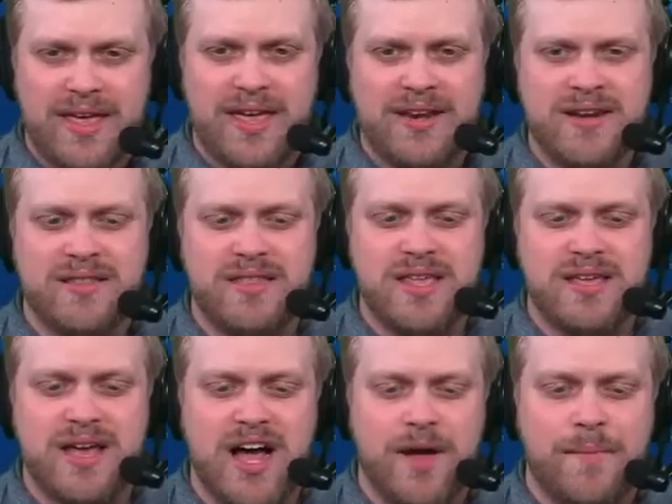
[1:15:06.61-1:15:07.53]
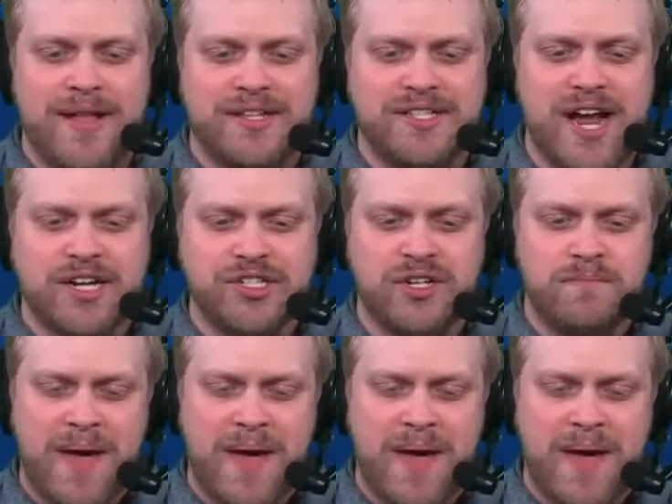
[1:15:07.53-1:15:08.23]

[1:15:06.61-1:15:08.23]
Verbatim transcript: in the comment section.